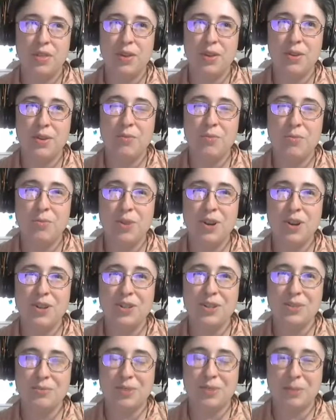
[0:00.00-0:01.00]
there
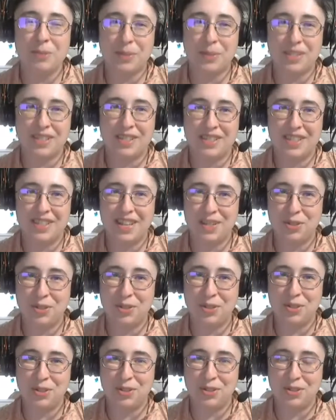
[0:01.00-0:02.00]
weren't
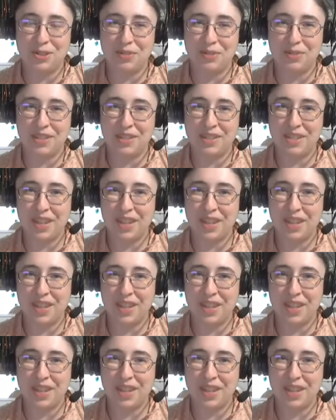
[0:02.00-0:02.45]
representations of these